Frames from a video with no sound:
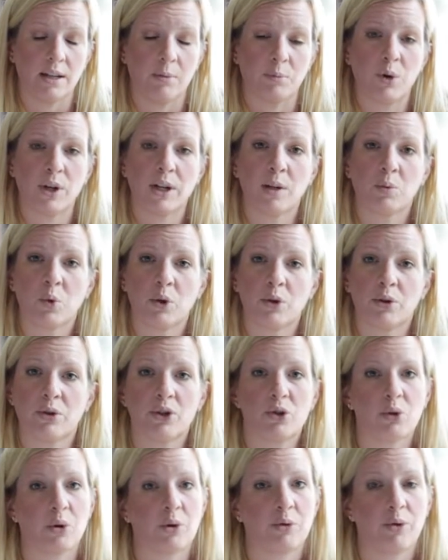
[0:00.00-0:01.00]
brick and mortar
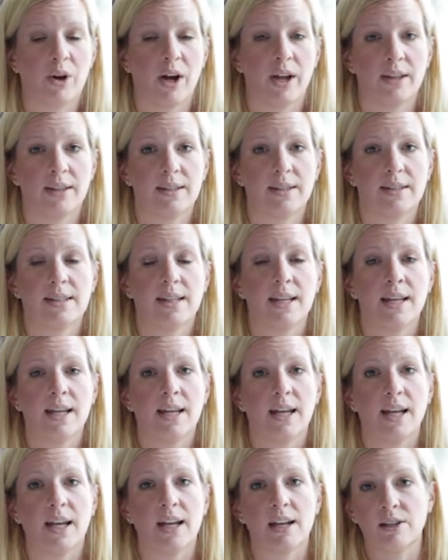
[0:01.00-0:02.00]
storefronts
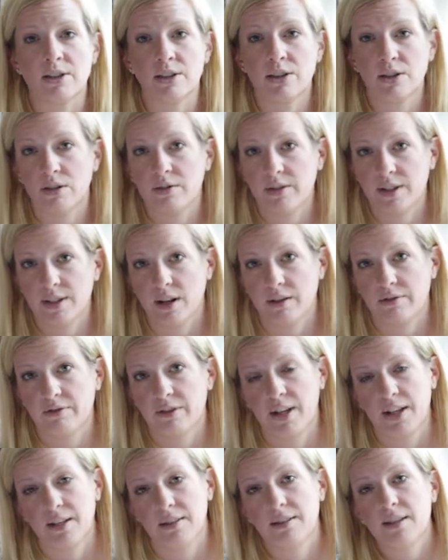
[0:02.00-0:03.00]
and service
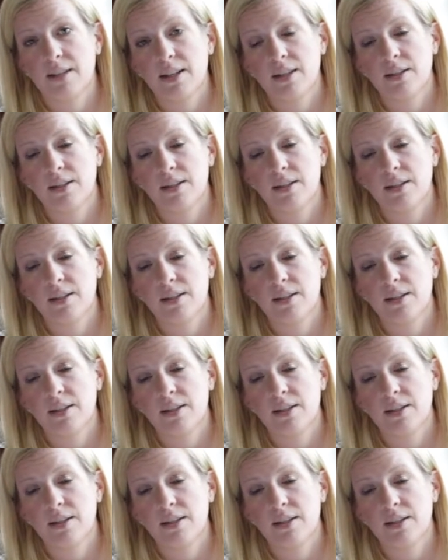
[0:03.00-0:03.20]
offerings.